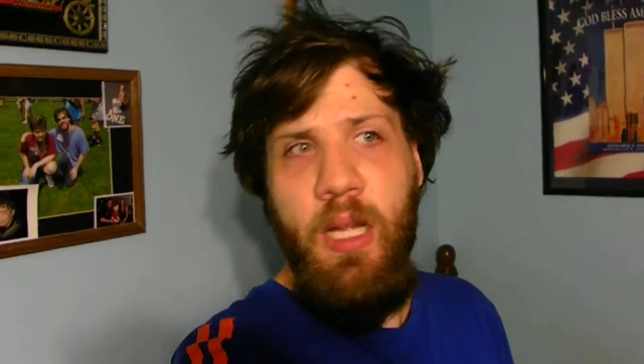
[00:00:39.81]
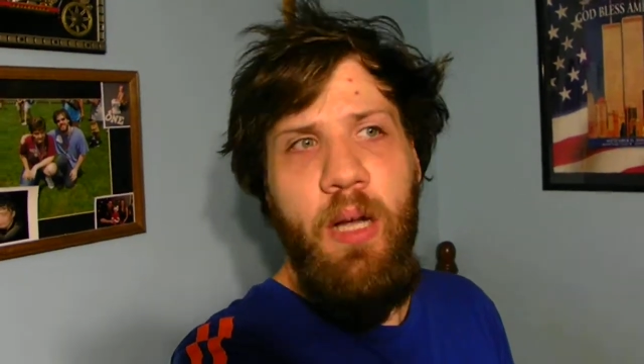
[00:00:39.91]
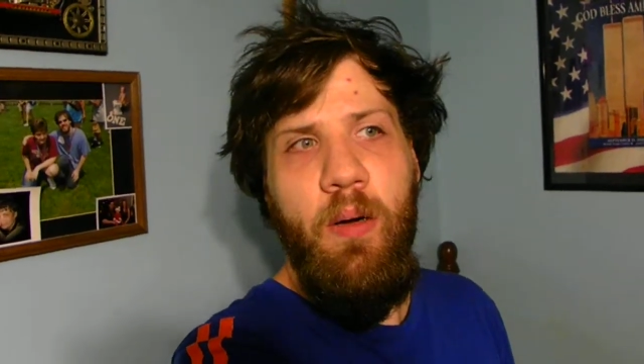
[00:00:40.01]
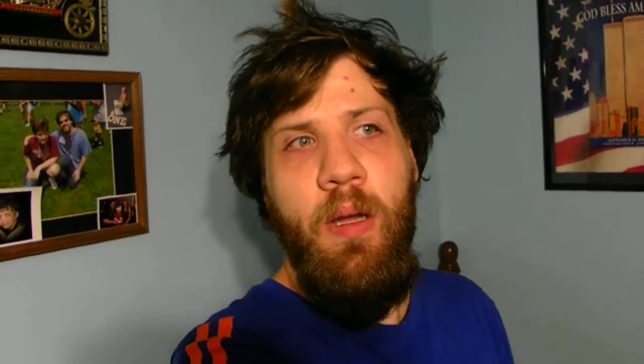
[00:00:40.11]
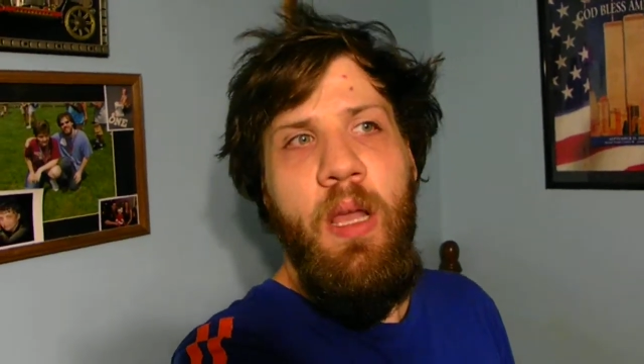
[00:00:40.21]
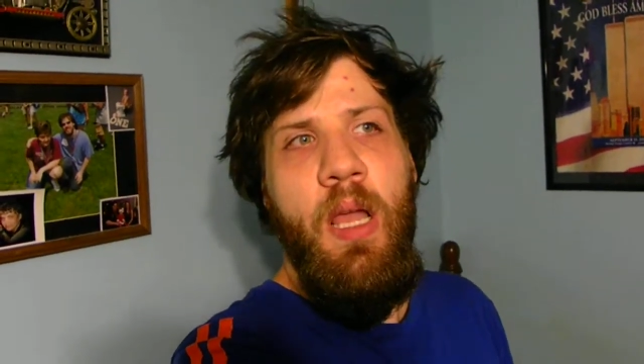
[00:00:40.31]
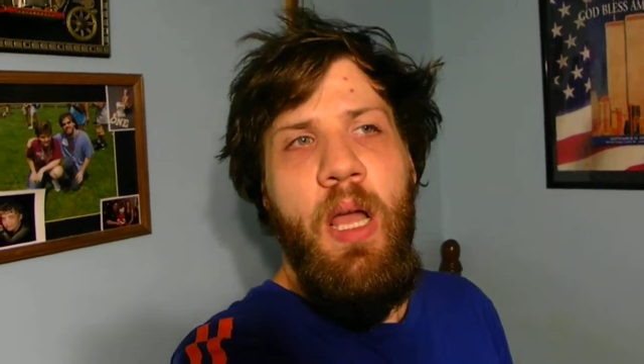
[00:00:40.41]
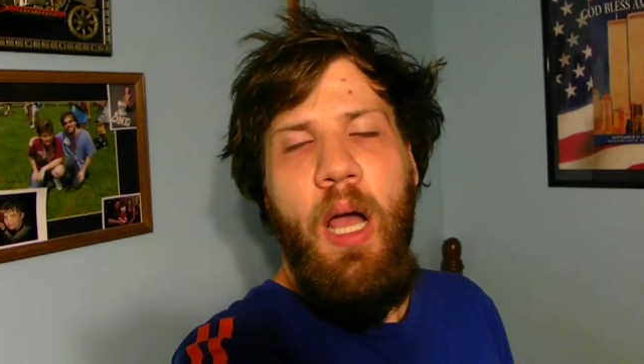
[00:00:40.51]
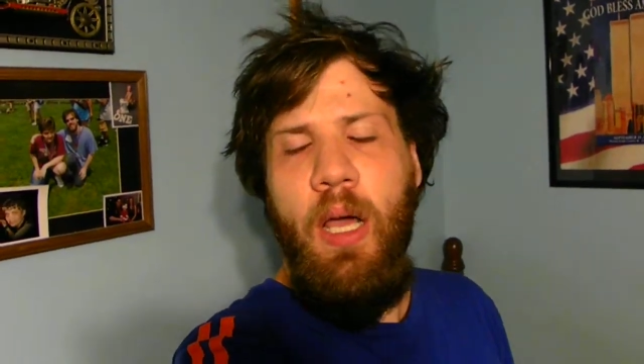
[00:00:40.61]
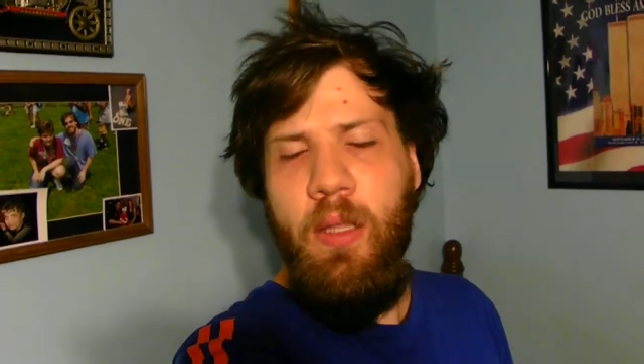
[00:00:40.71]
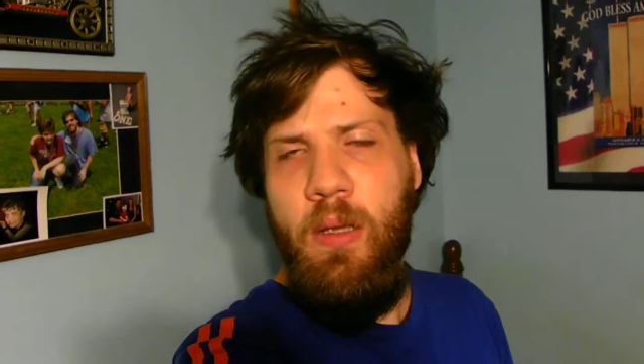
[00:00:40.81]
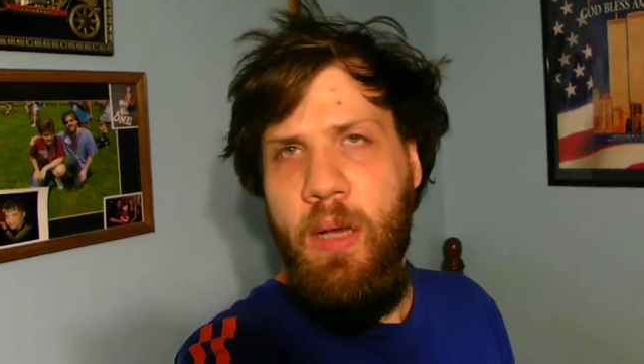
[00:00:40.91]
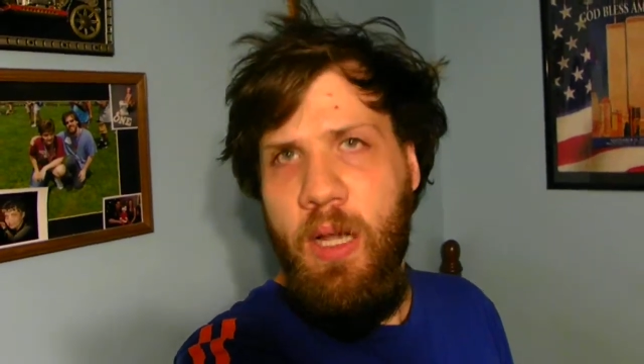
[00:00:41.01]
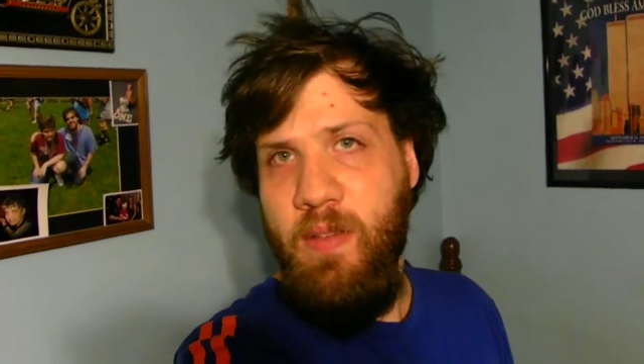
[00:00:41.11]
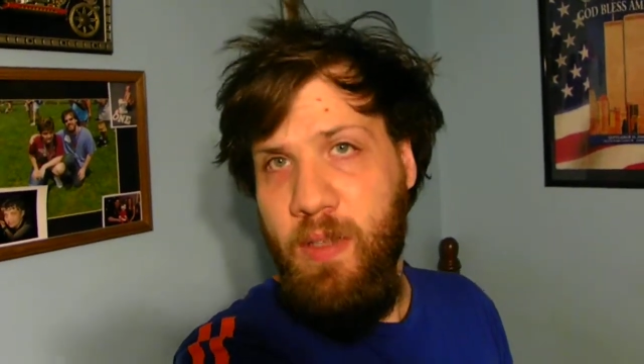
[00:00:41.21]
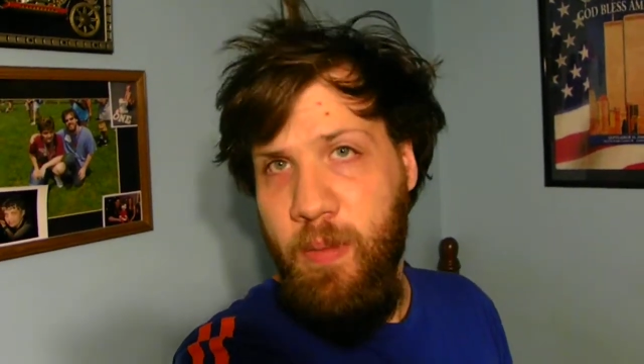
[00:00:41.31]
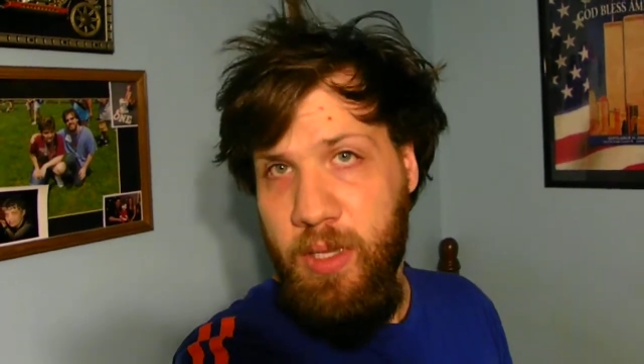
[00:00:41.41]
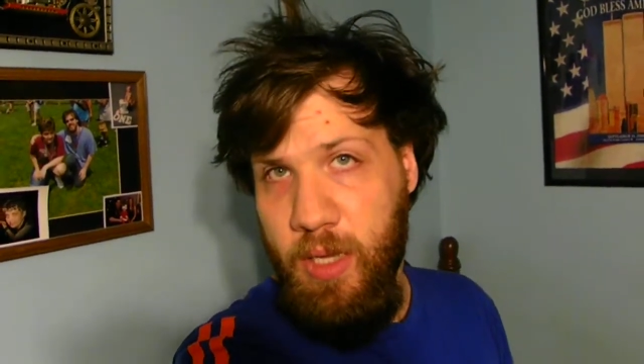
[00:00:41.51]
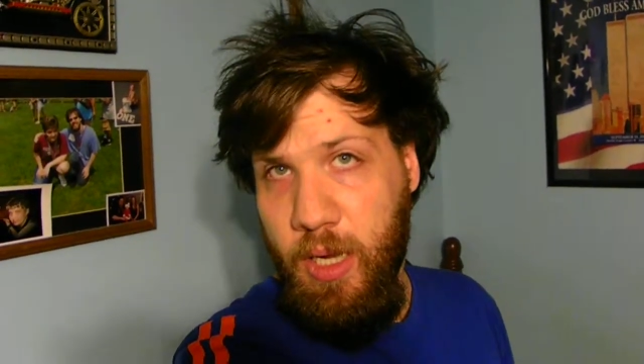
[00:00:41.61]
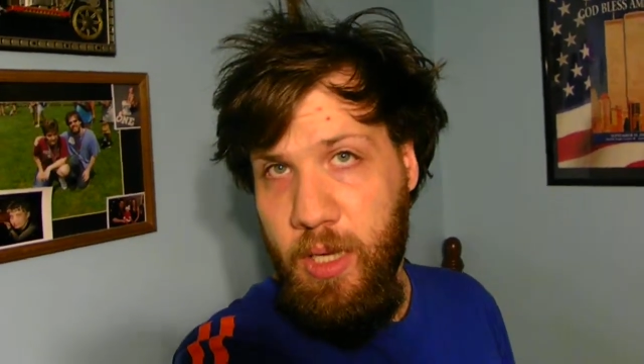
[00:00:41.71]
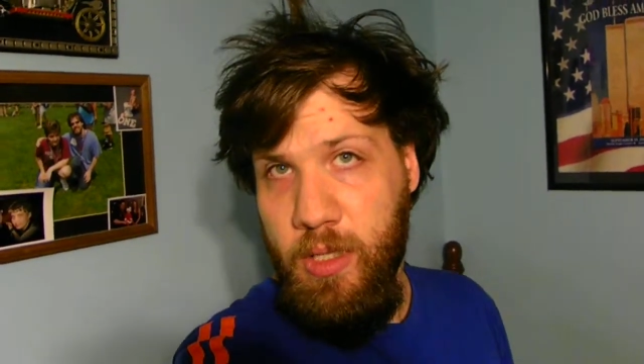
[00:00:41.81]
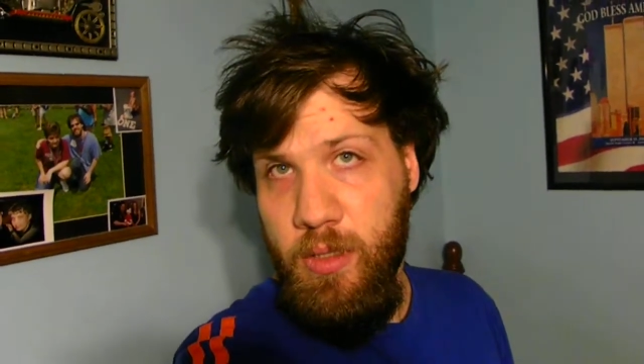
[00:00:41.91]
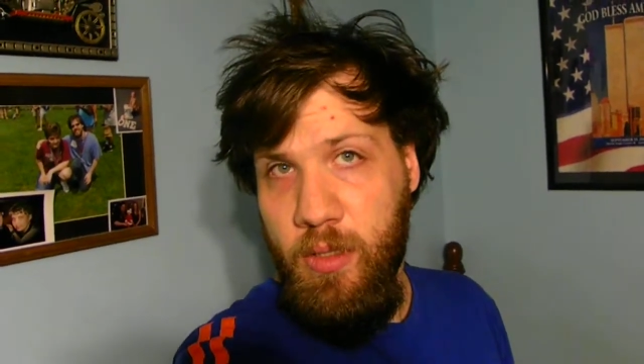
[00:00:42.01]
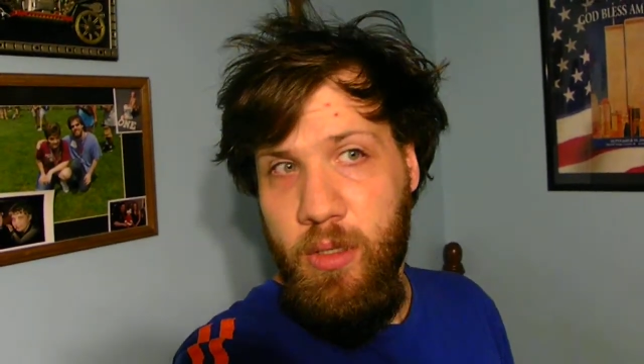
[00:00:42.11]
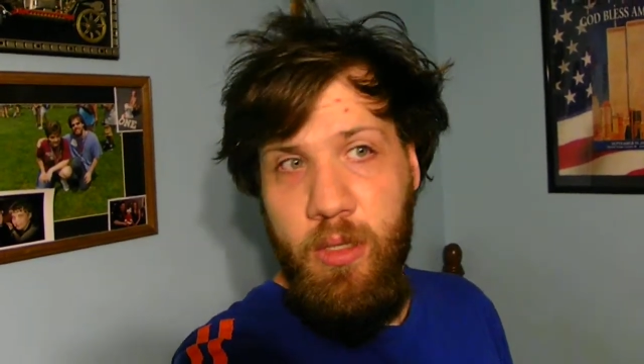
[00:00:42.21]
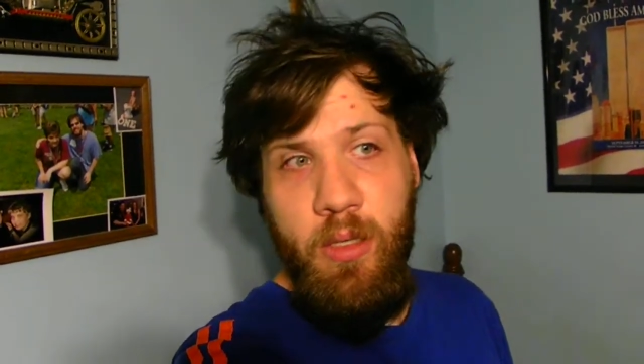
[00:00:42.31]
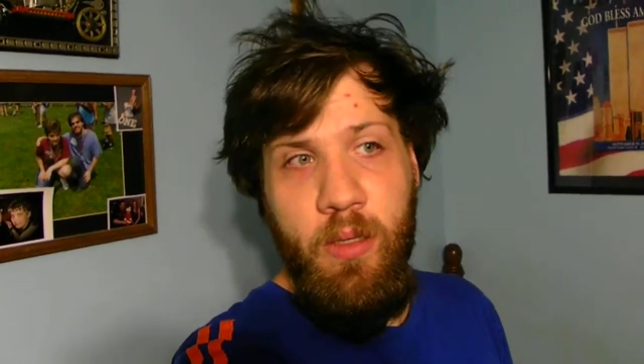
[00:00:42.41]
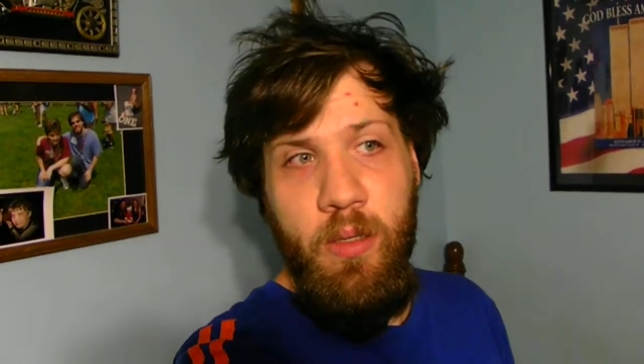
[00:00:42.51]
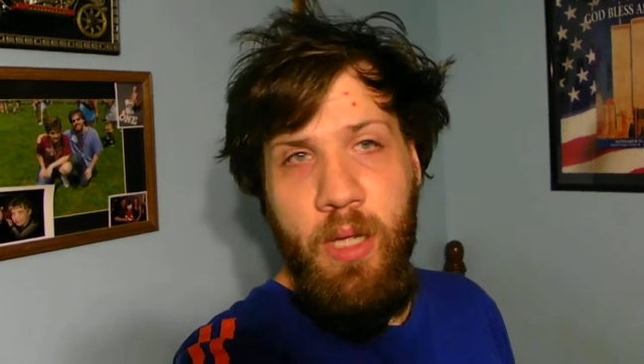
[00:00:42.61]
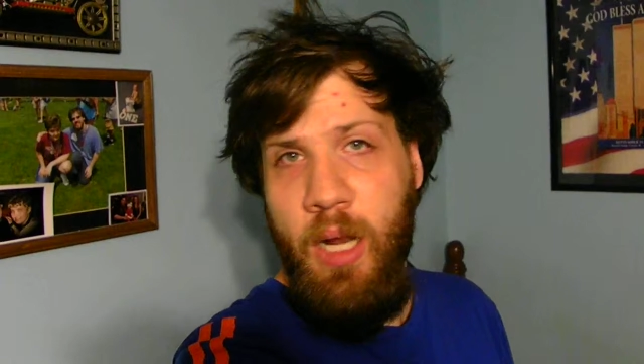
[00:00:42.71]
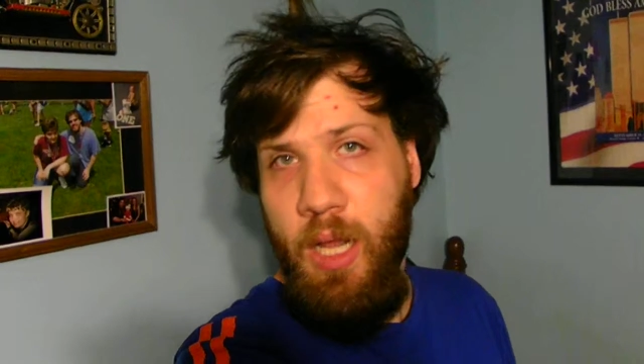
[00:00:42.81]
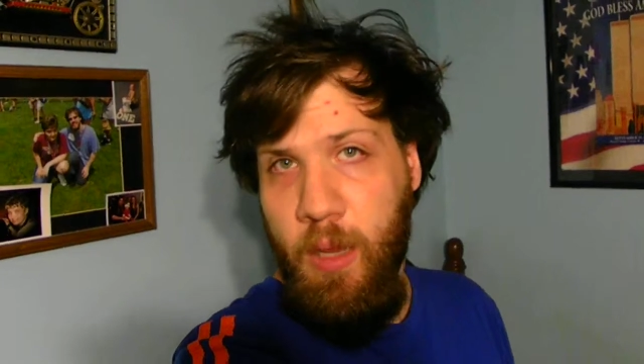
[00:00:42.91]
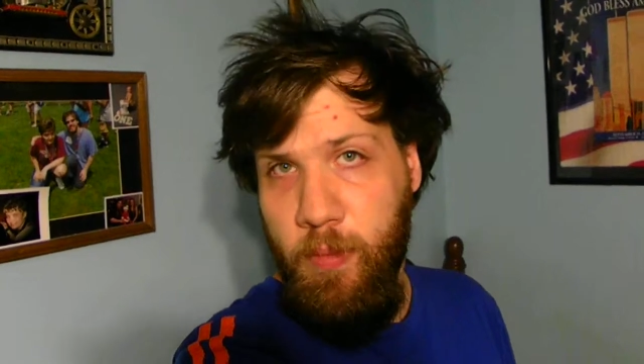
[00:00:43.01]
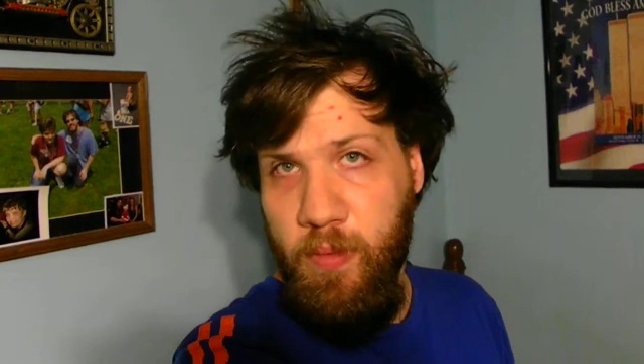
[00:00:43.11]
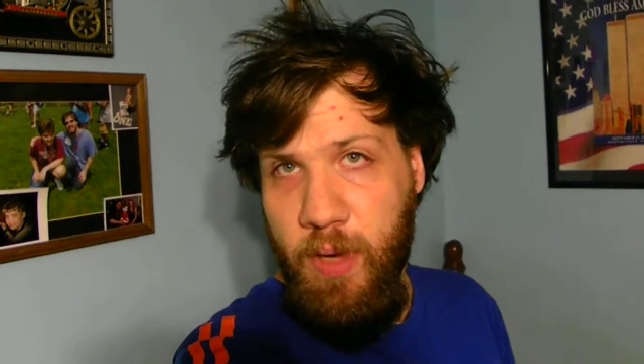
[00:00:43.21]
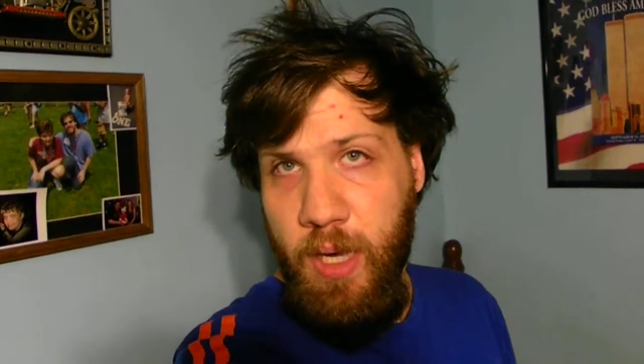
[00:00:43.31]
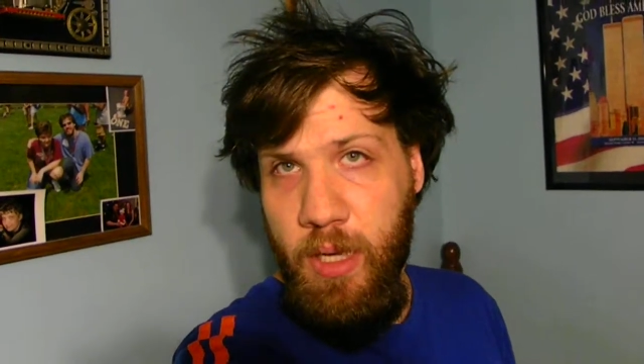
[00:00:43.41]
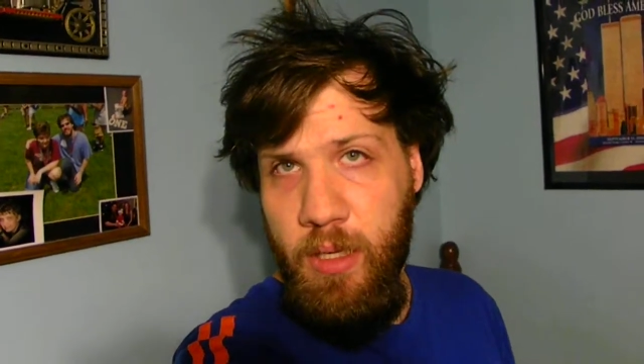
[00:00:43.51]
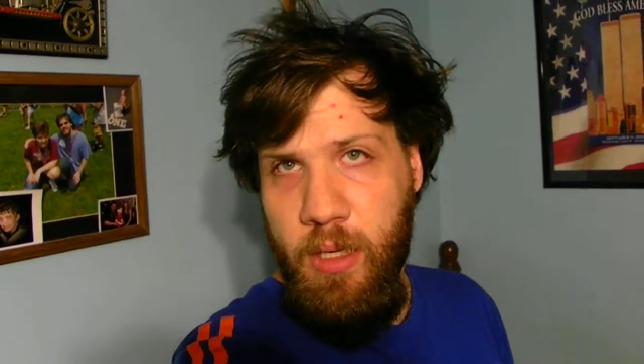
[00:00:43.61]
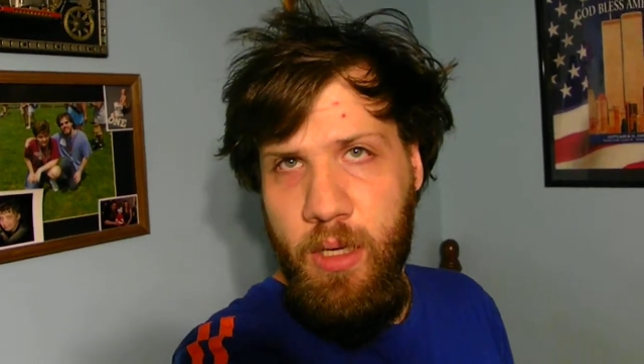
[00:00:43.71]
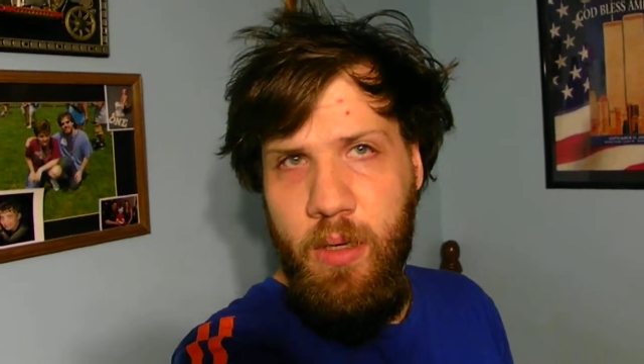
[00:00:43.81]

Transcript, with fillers: Now, I do have some antennas or not amplified